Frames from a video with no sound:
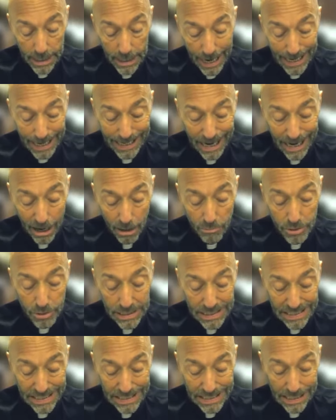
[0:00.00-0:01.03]
and come
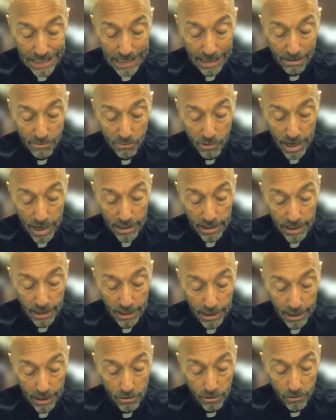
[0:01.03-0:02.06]
to see him
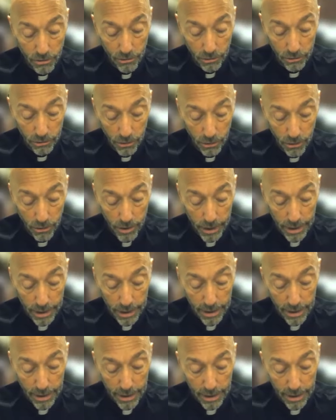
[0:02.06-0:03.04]
reigning in your glory